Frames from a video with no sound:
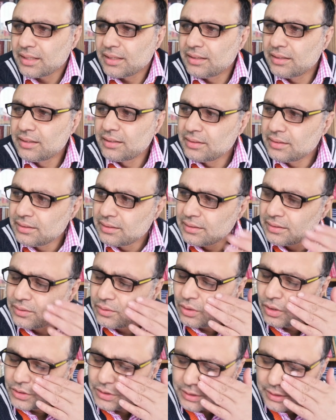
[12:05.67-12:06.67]

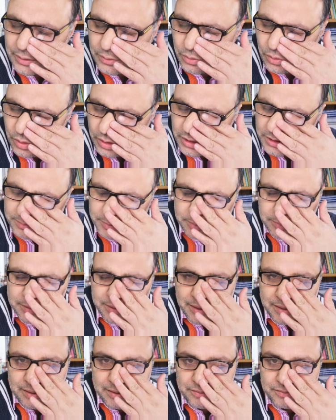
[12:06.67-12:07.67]
in logic and knowledge, maybe
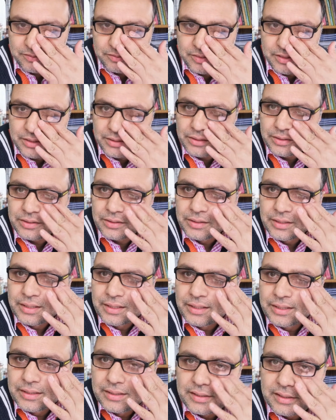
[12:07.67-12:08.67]
there are very
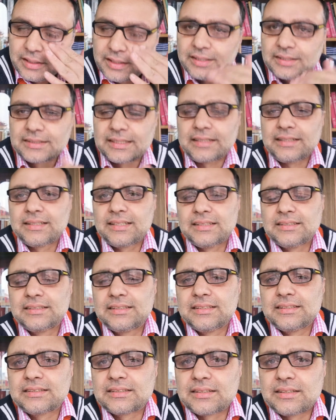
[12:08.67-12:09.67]

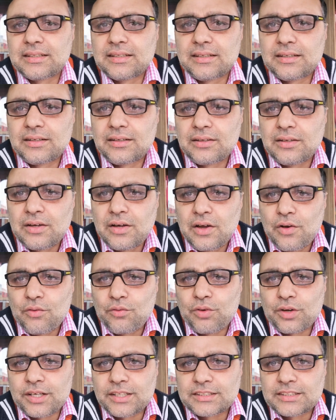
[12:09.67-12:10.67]
sentences,
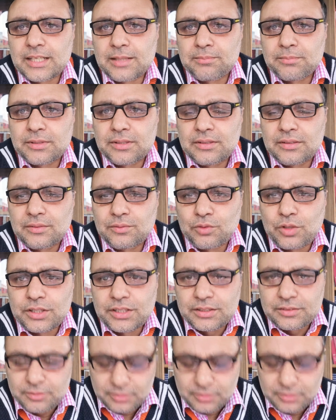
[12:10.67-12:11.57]
for example what